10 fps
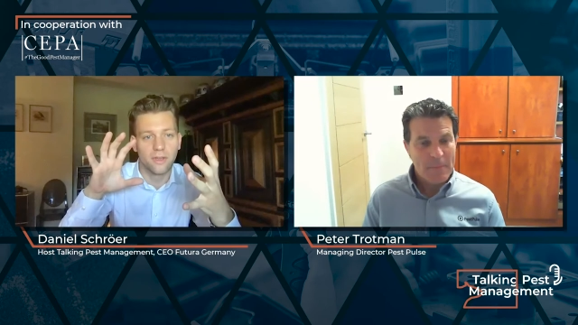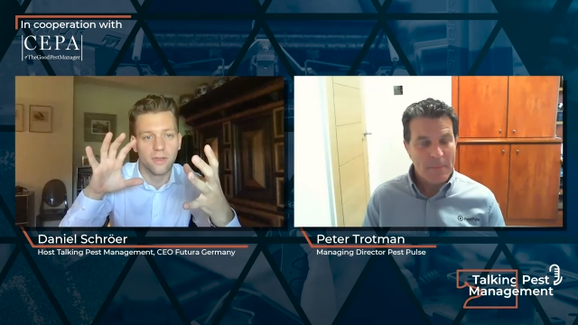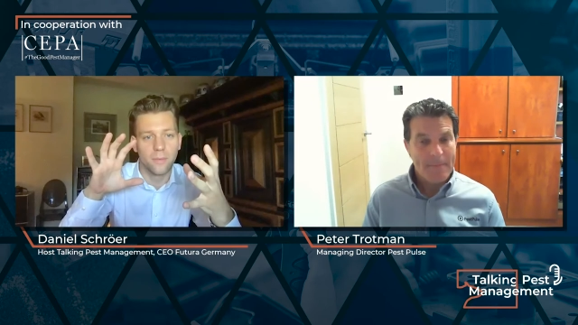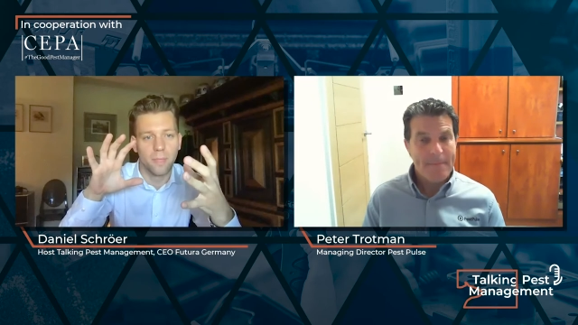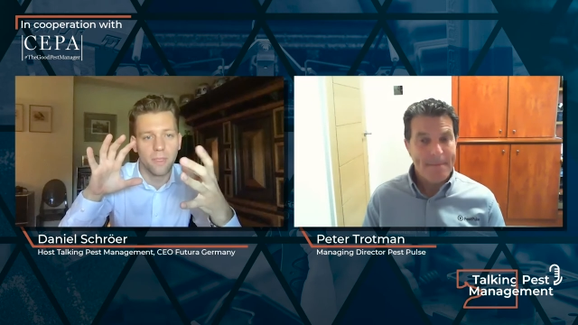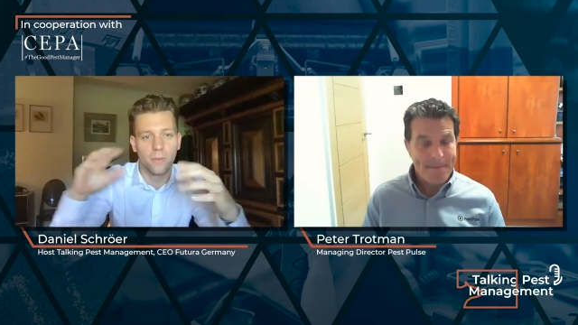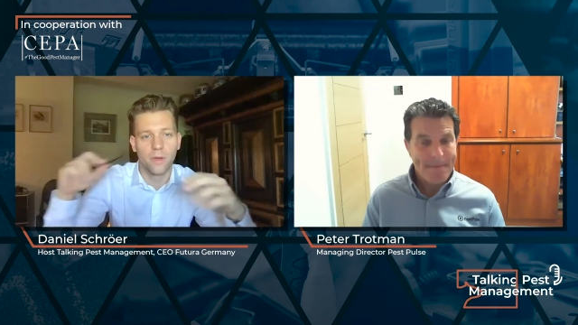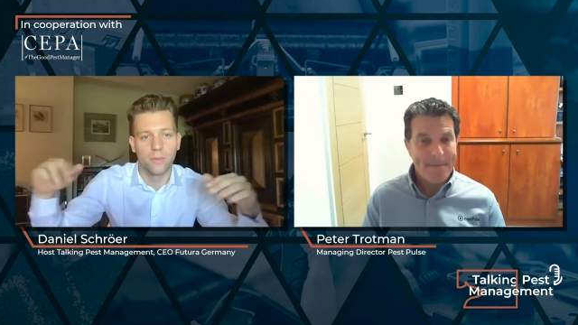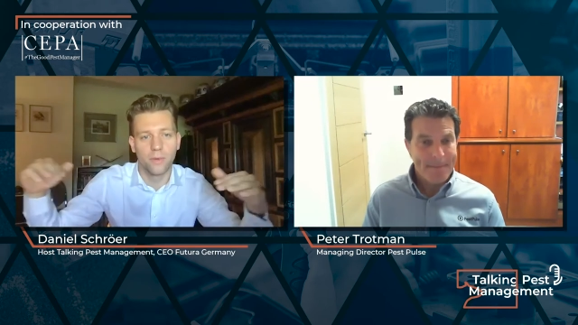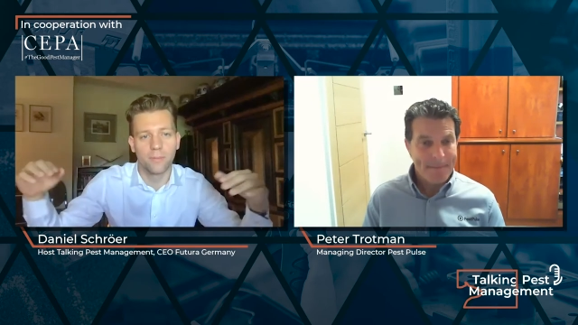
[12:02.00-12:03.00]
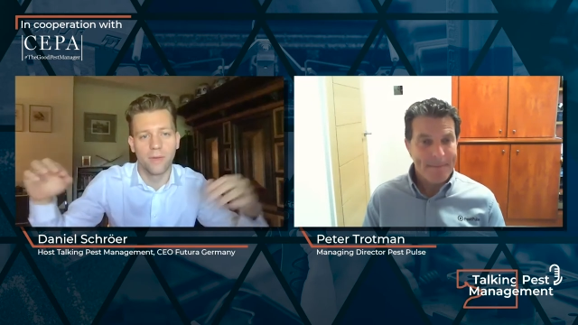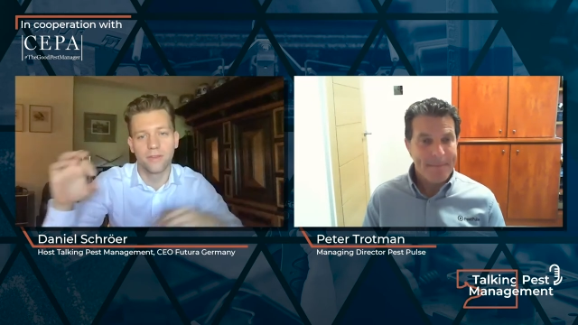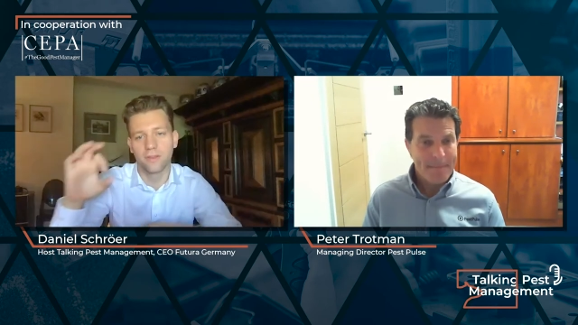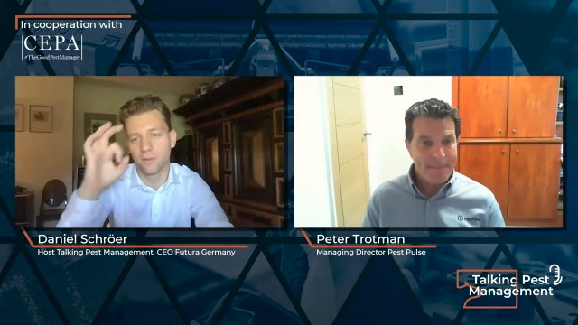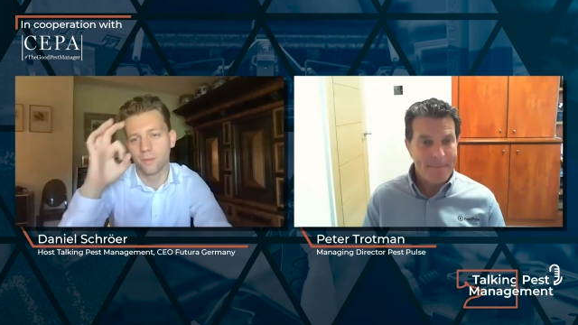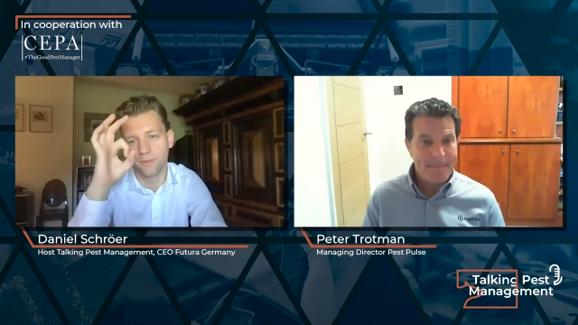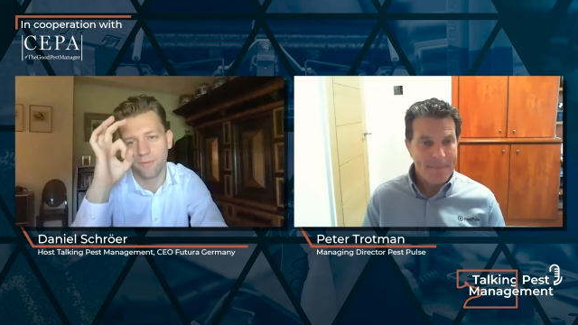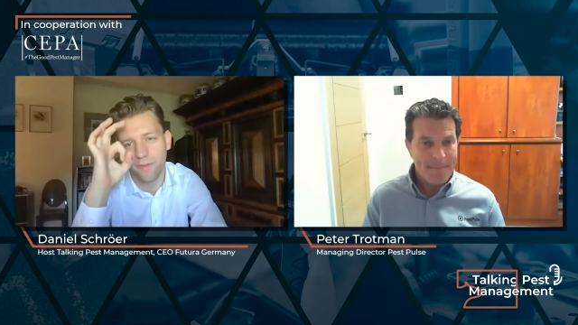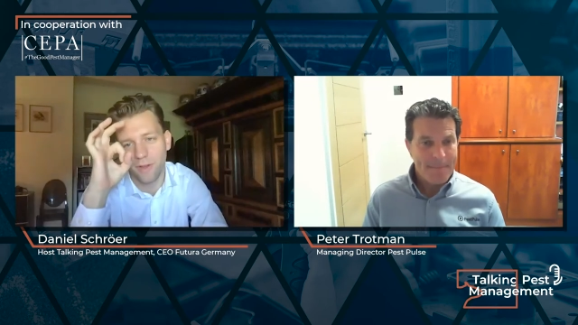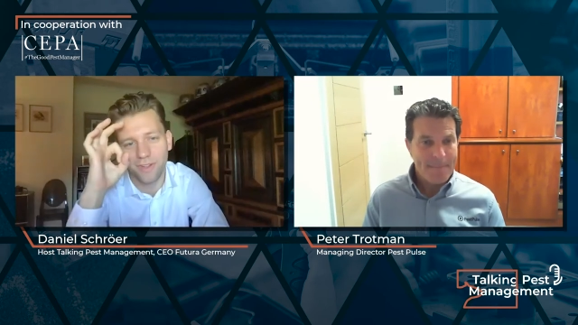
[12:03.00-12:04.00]
Speaker 1: um, where, where my, you know, with
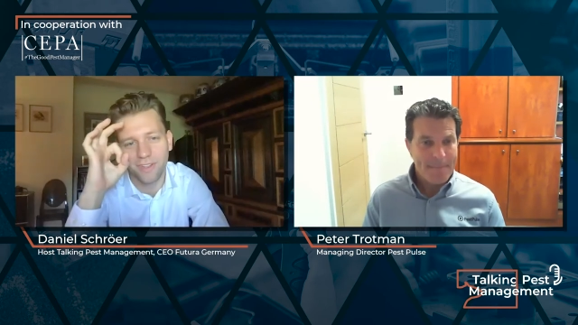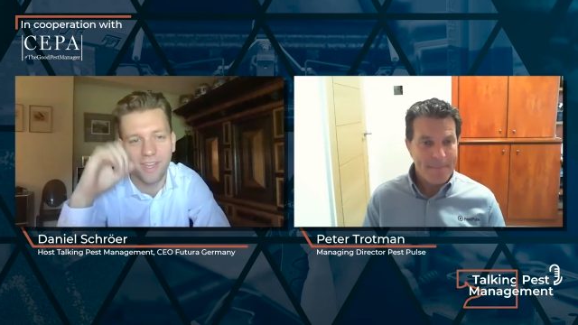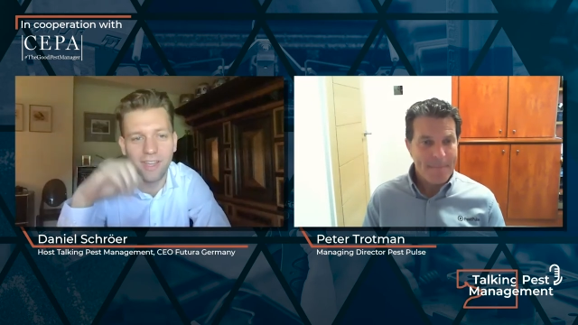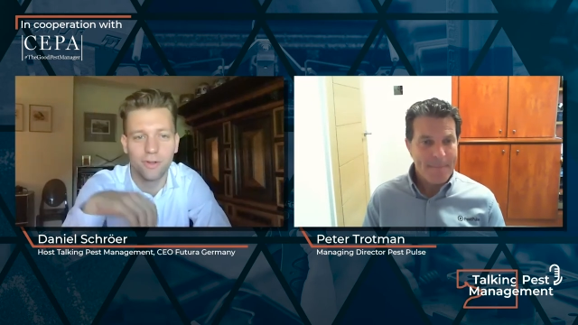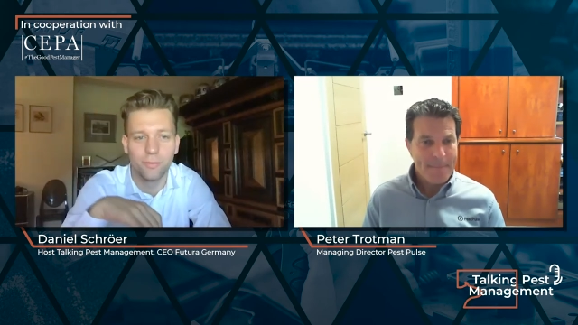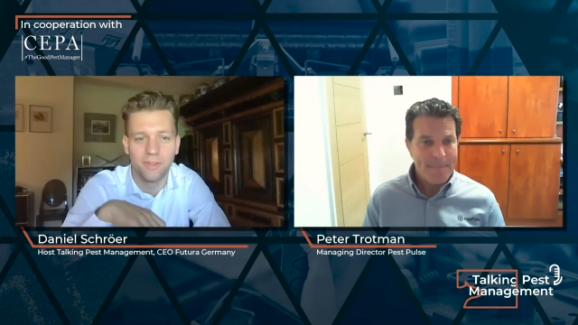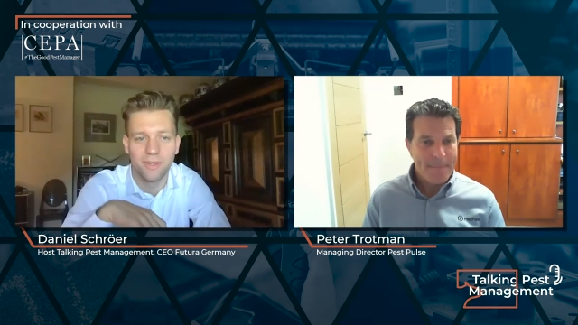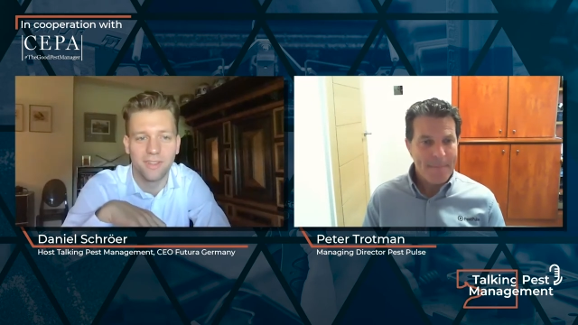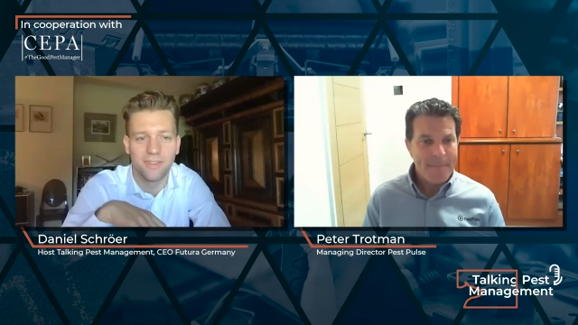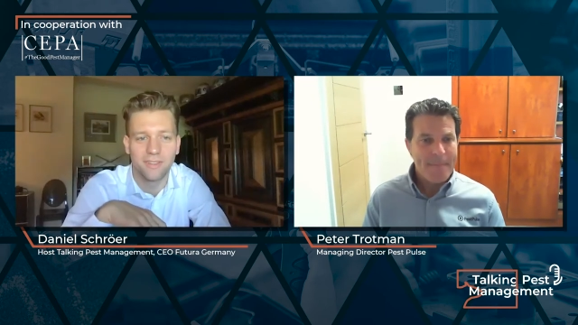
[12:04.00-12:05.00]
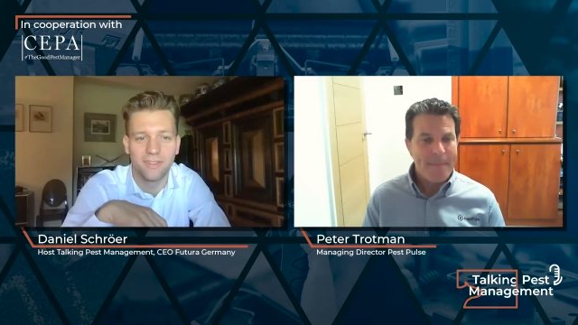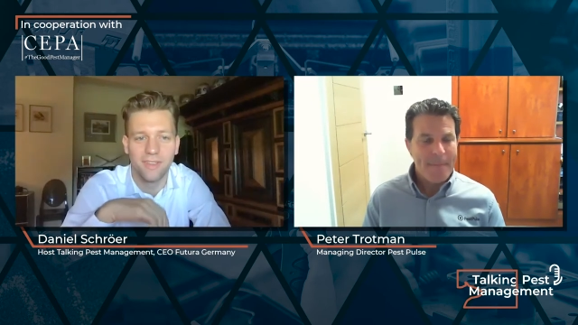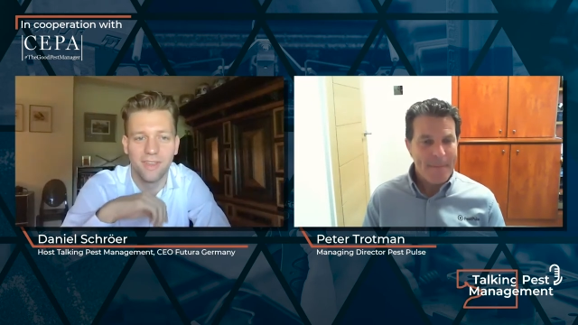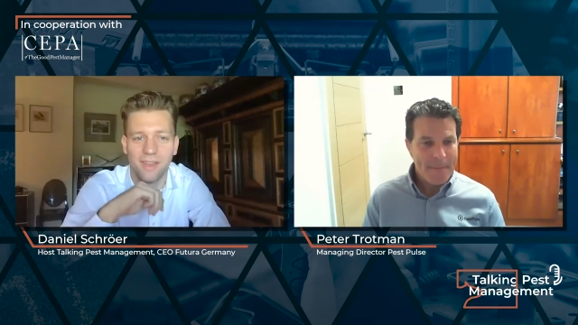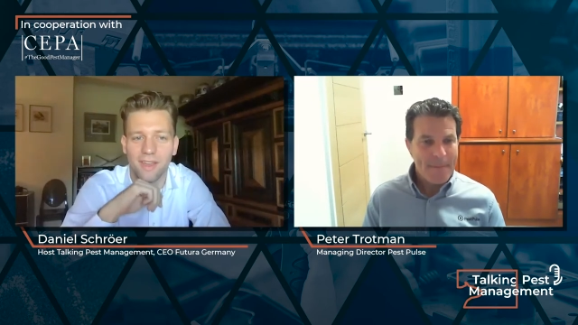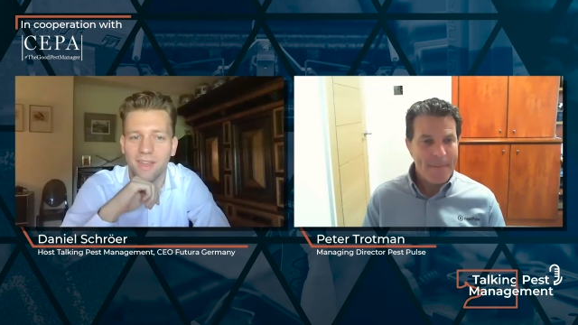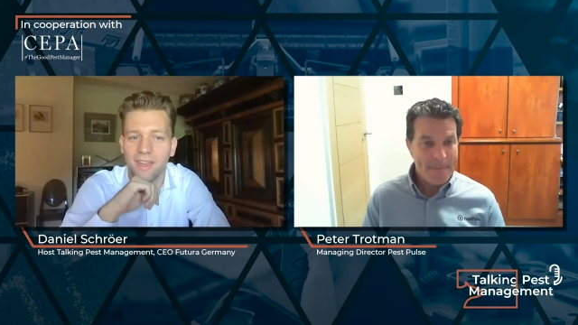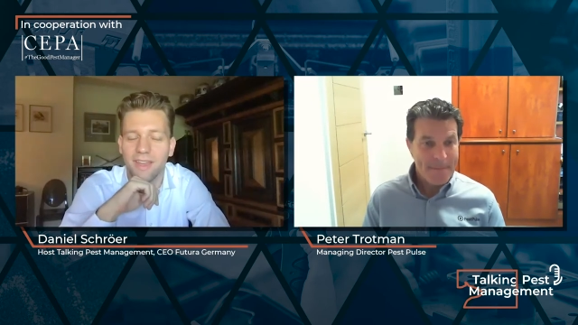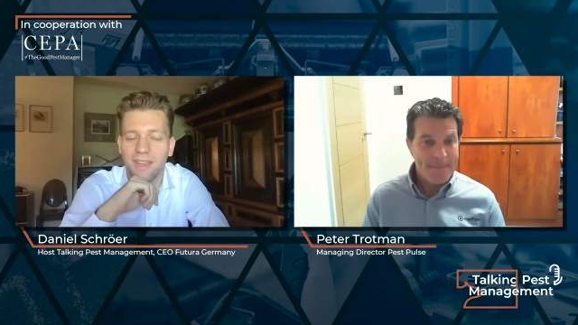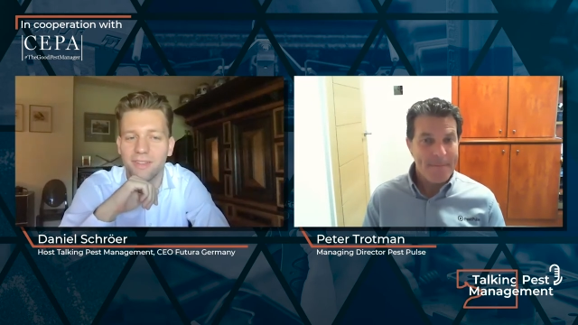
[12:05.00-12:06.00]
very tight openings. Uh,
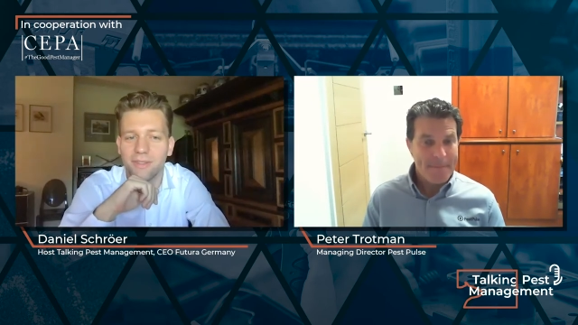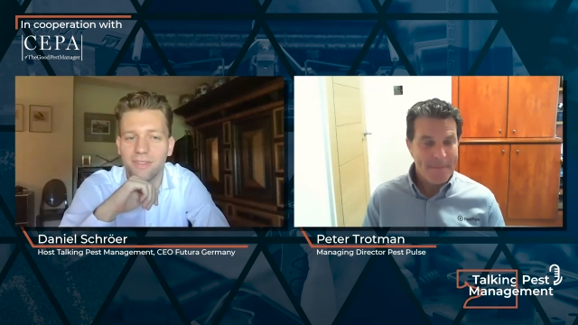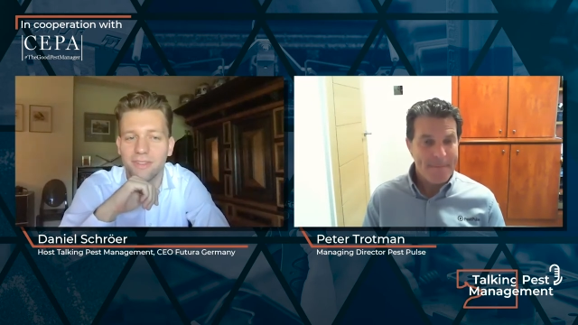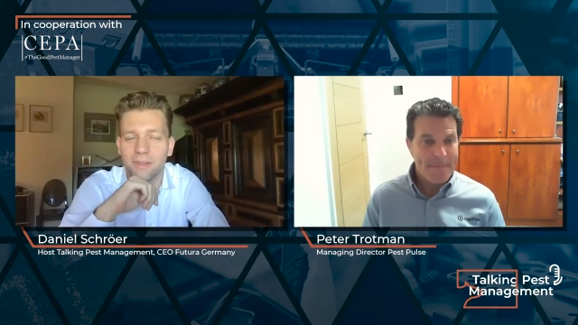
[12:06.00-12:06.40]
and you said